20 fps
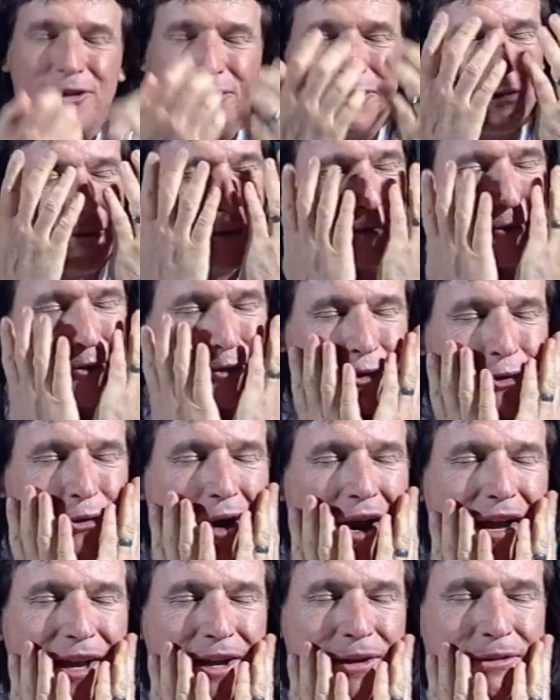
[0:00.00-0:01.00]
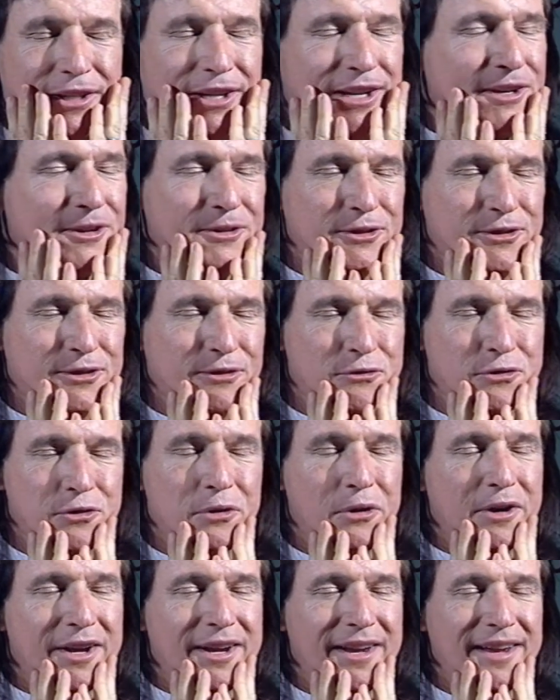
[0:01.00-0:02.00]
the girl's crying tears of
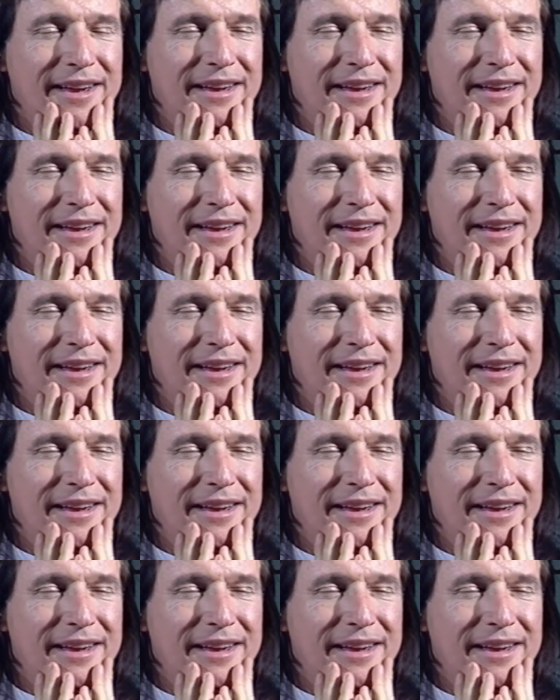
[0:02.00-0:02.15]
joy.